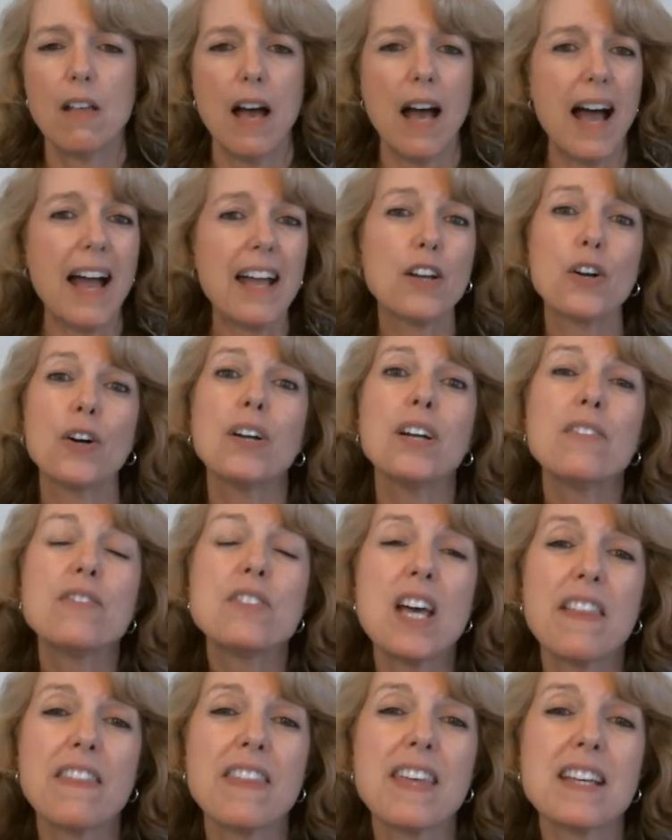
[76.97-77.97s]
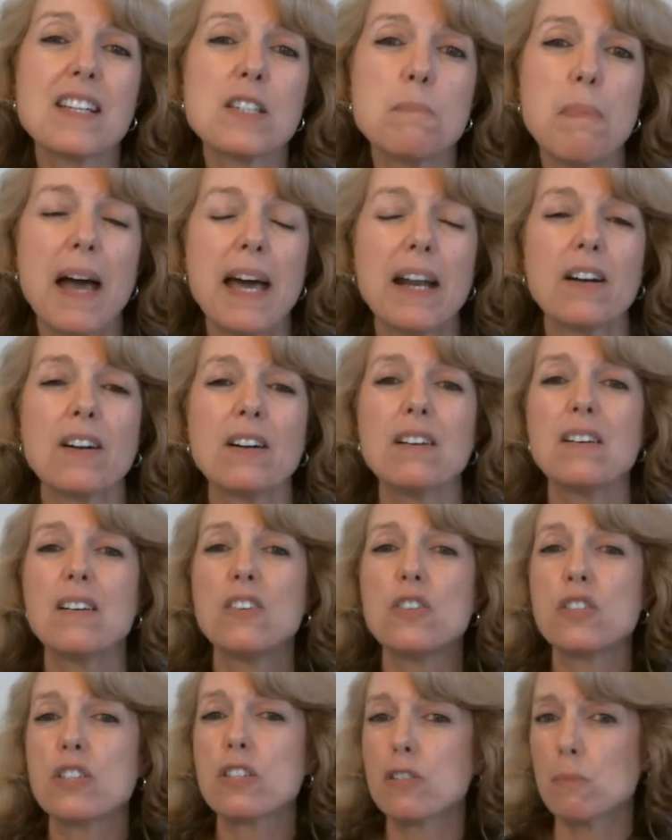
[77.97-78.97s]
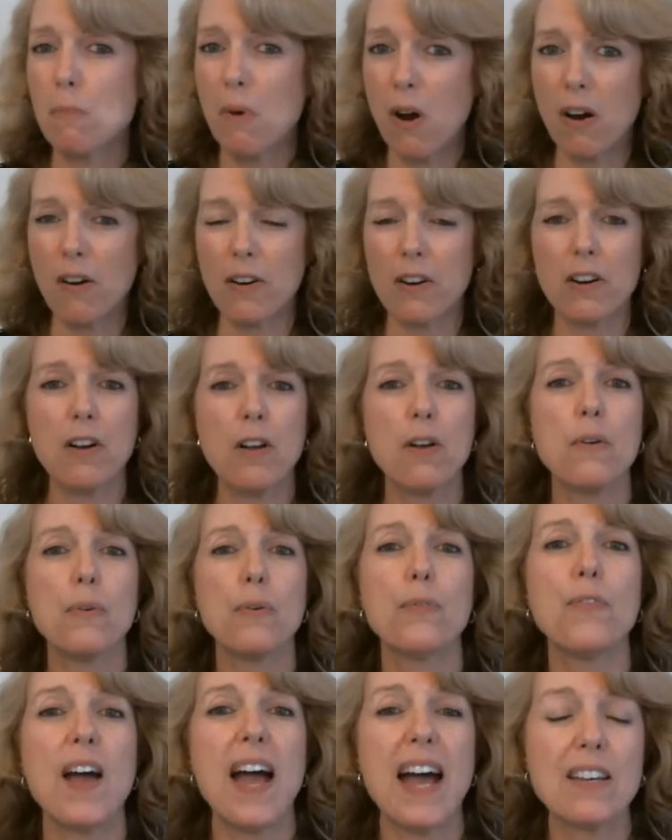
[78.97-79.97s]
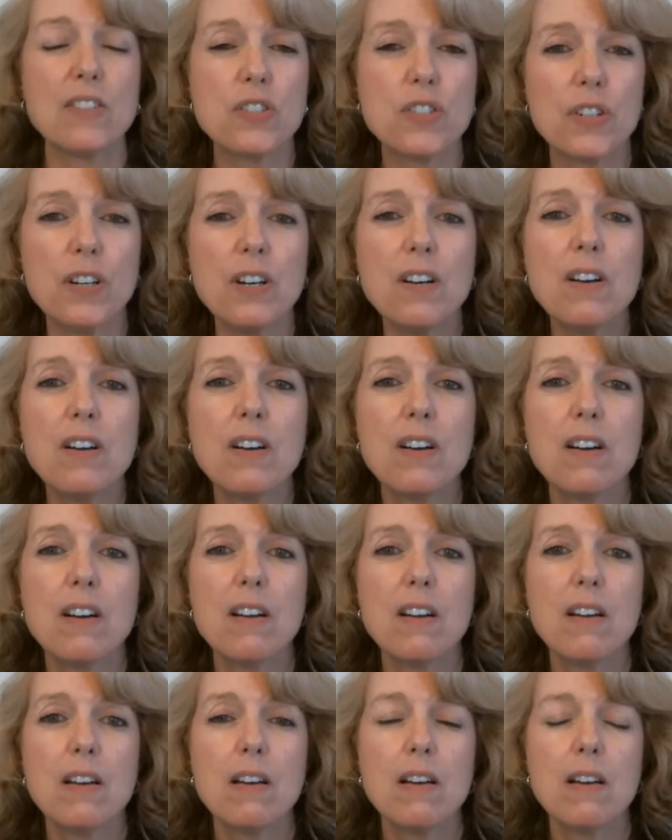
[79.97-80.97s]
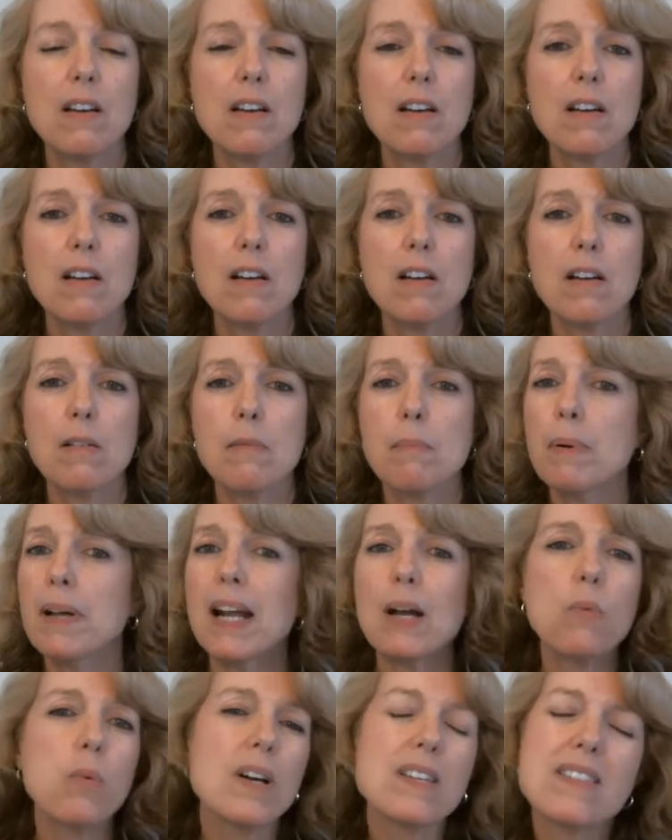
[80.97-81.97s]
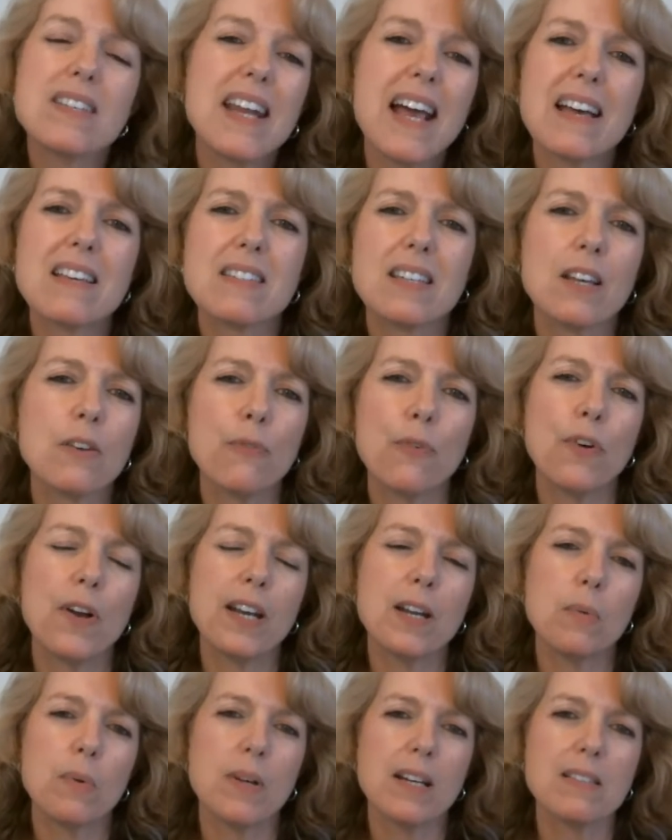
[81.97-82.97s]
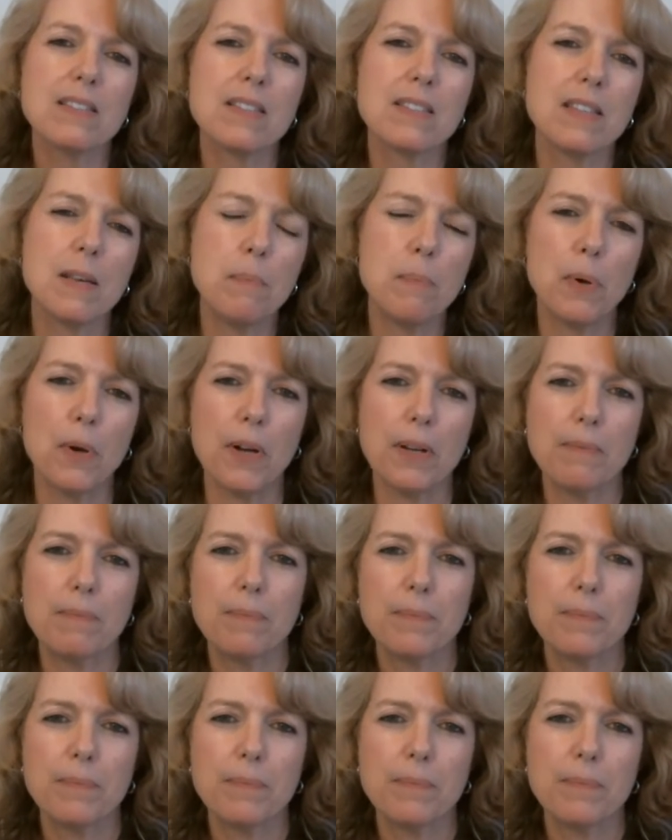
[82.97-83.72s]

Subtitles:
I could have done things better, smarter, faster, but I wasn't asking for anyone else's input.